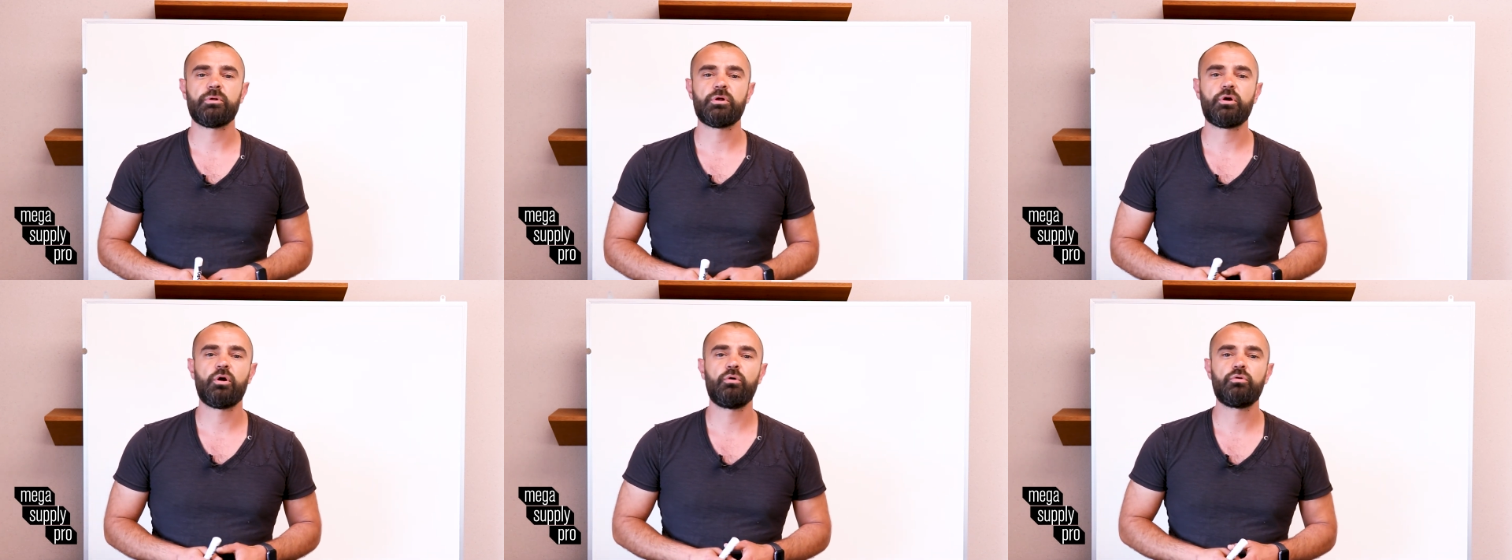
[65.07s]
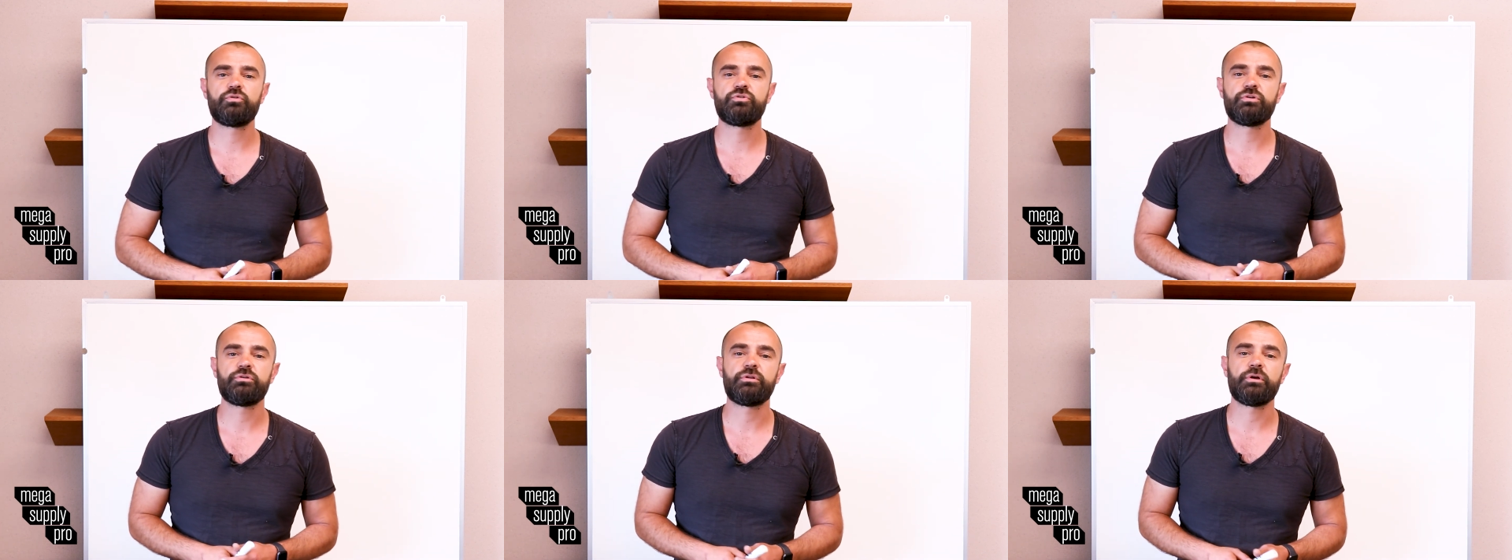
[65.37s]
will
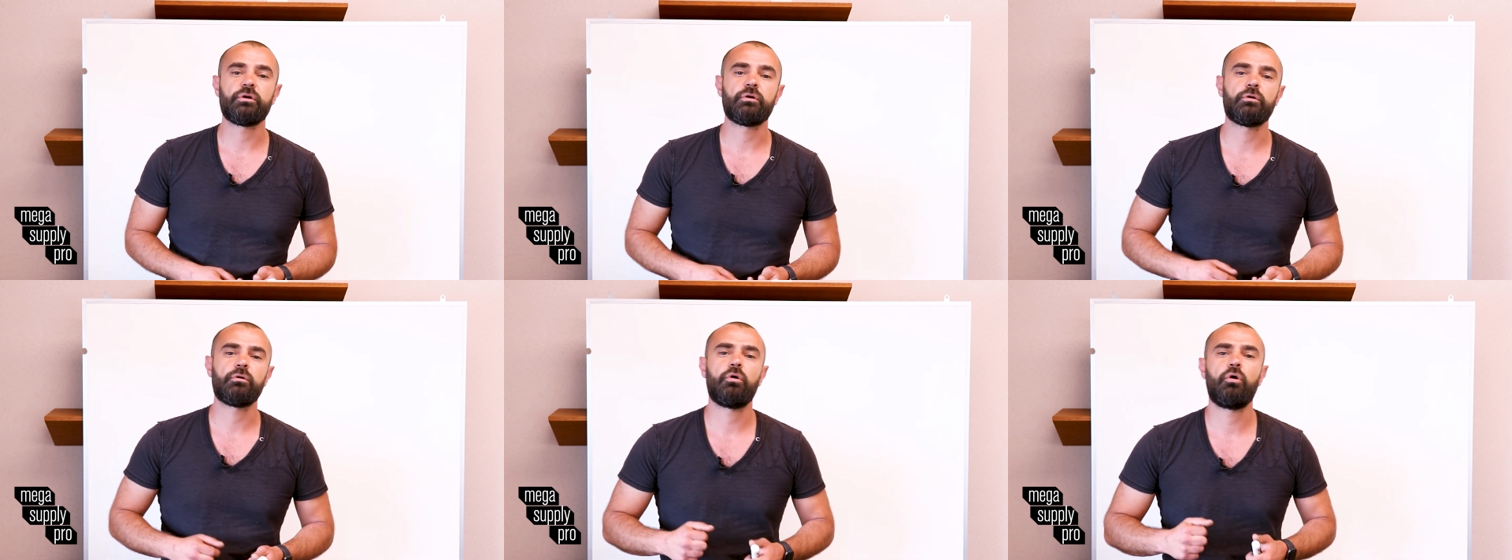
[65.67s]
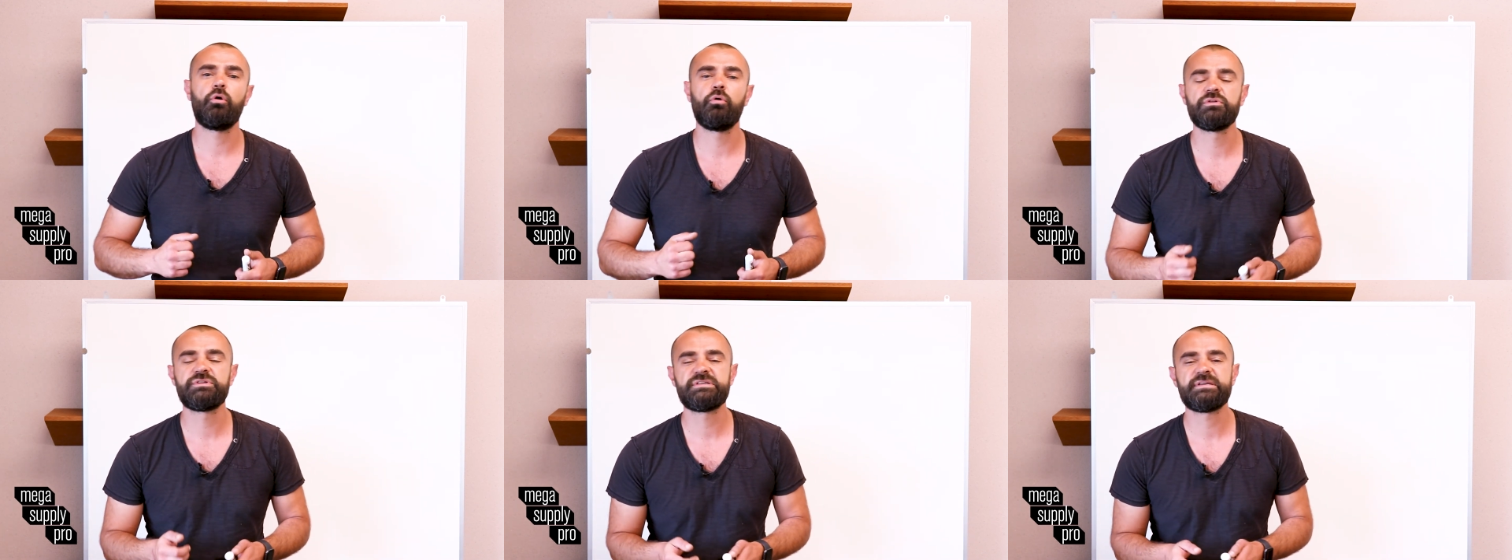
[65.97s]
go to their
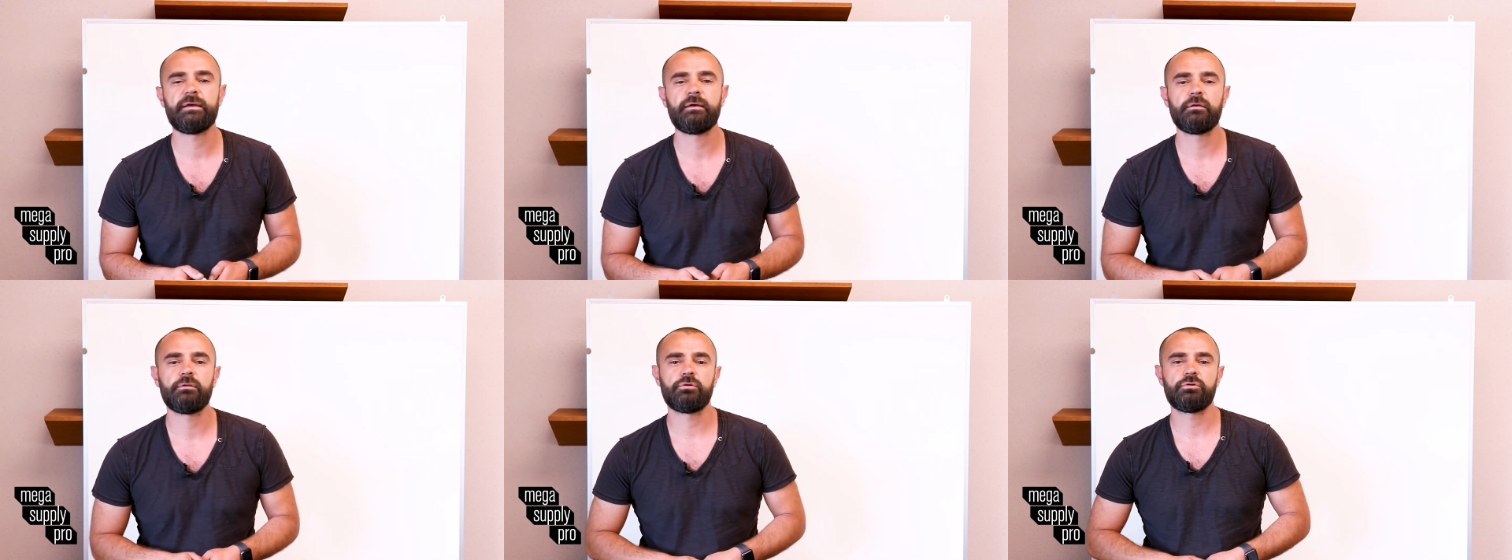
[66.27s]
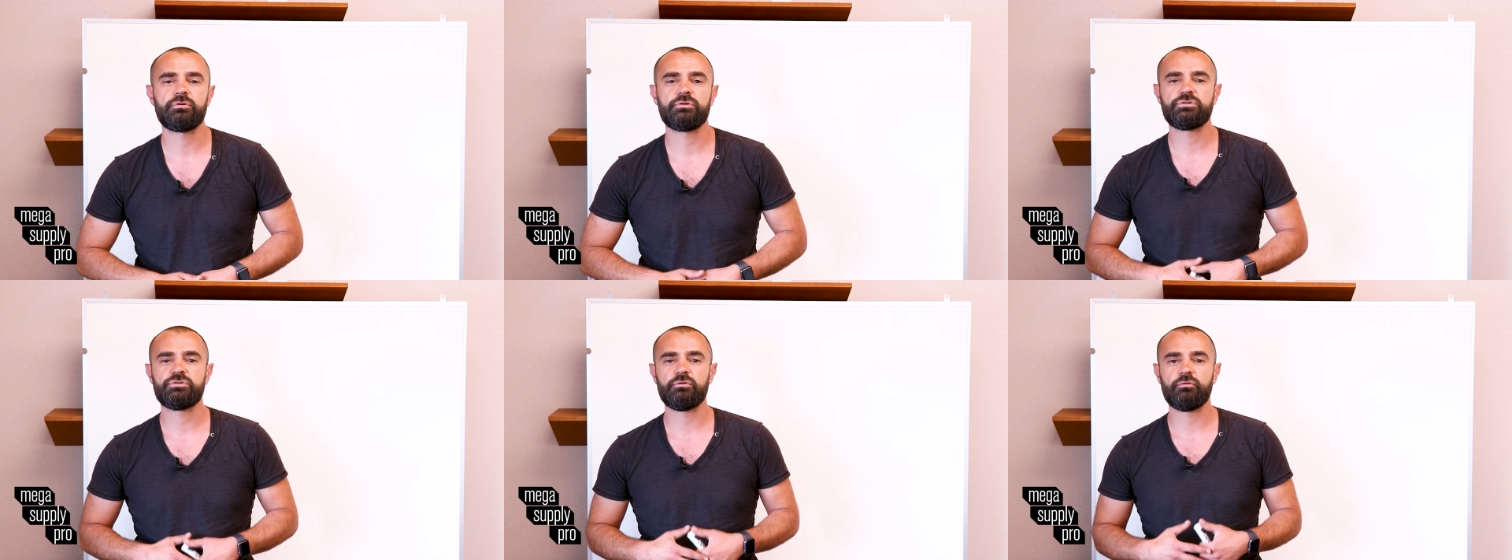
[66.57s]

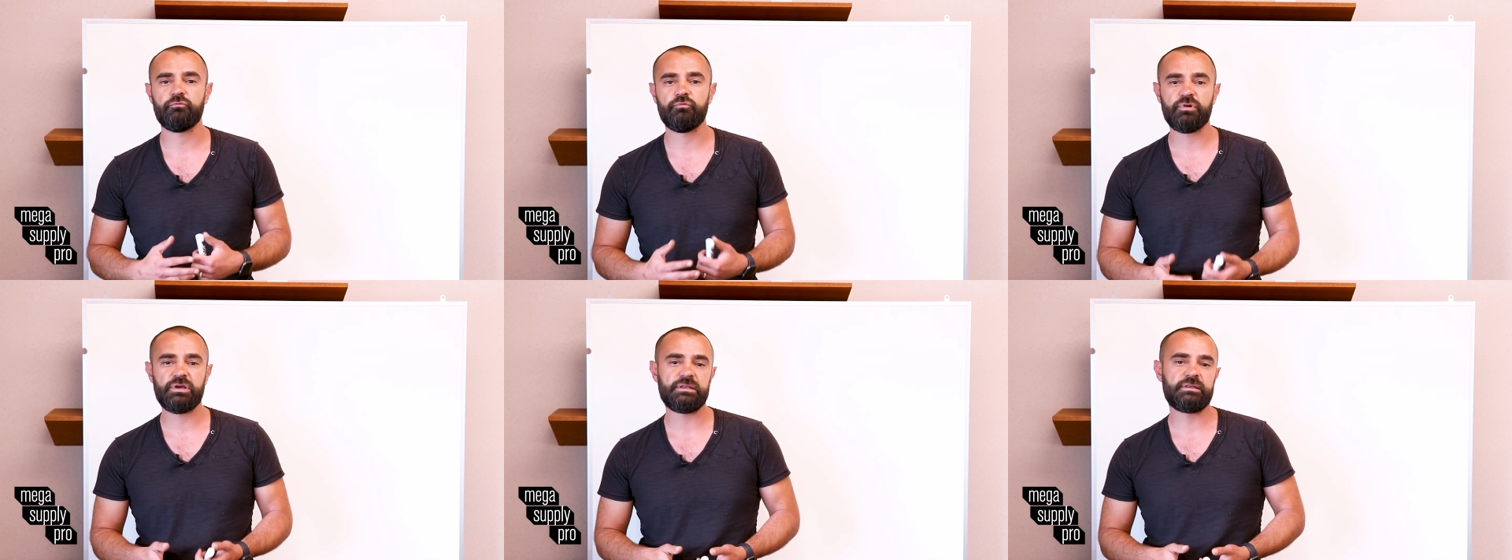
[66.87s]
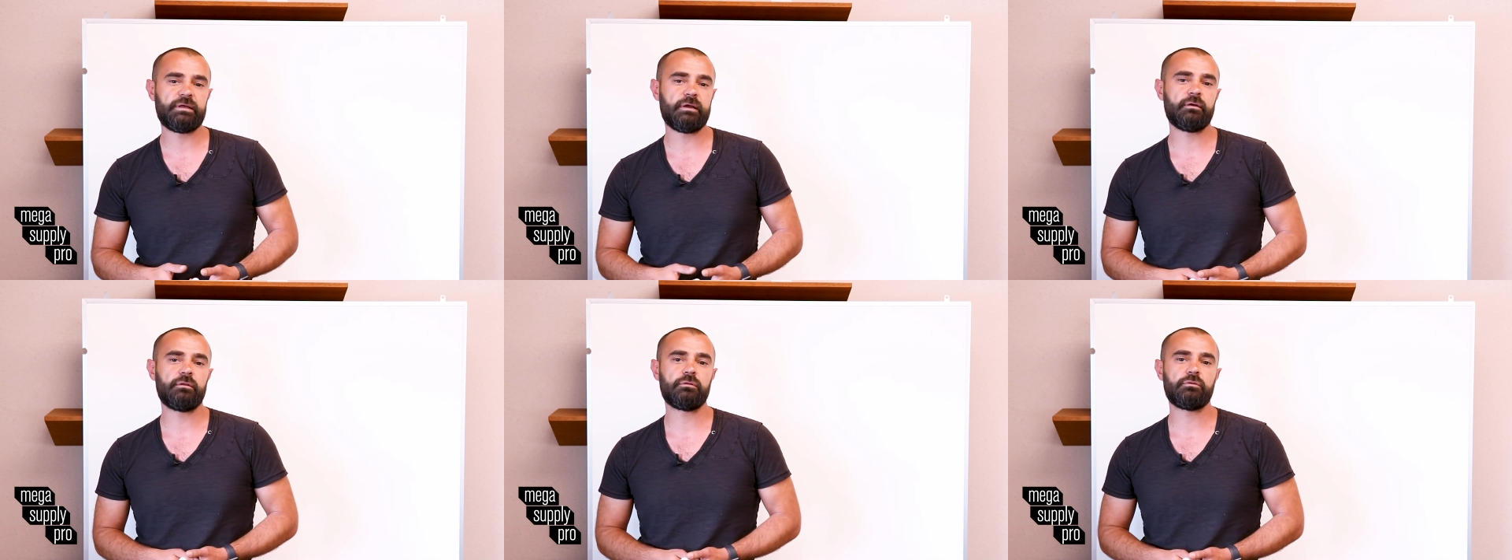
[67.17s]
wholesalers or
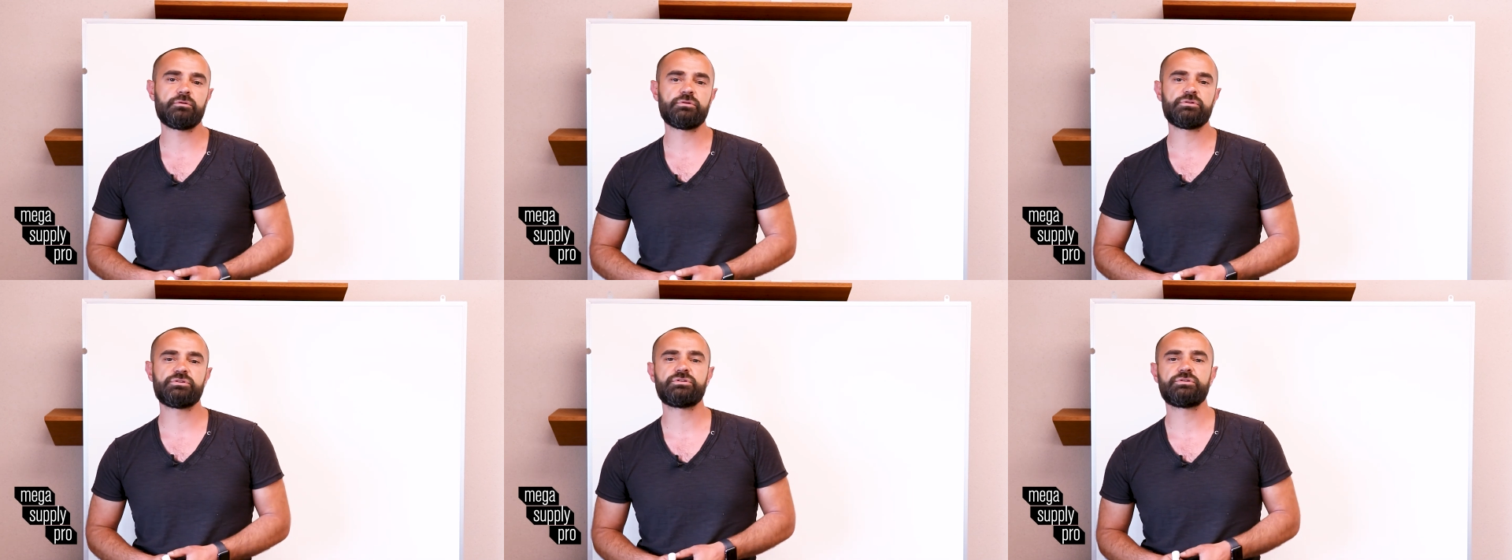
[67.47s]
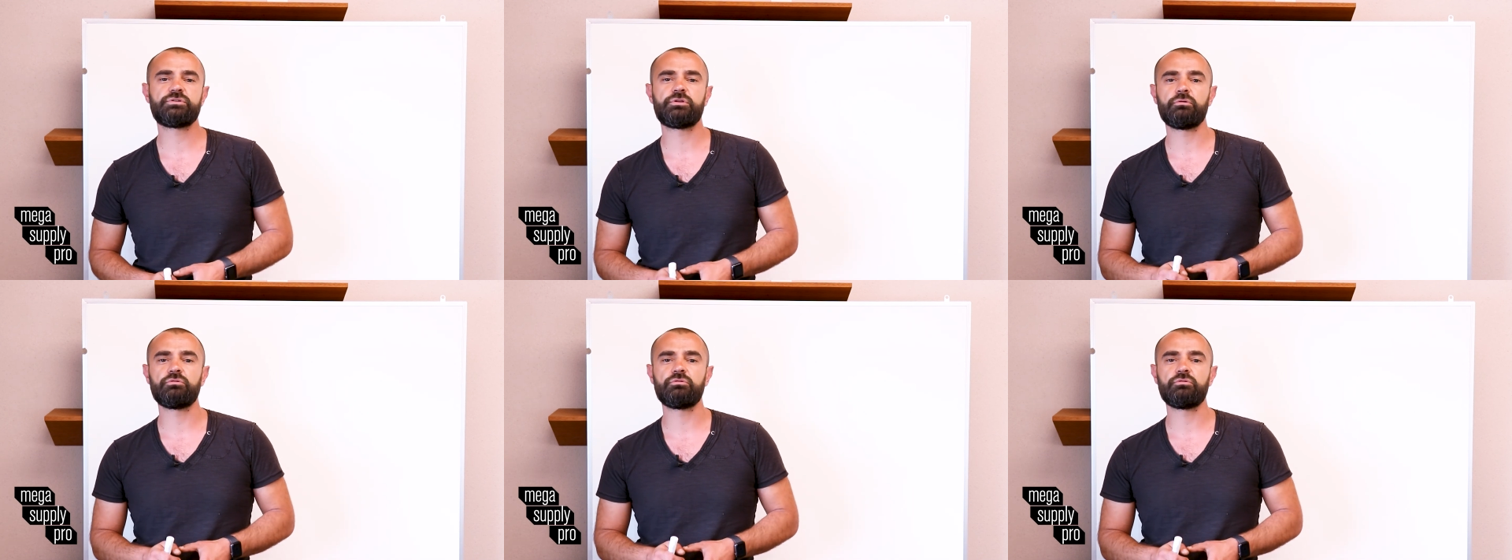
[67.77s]
retailers.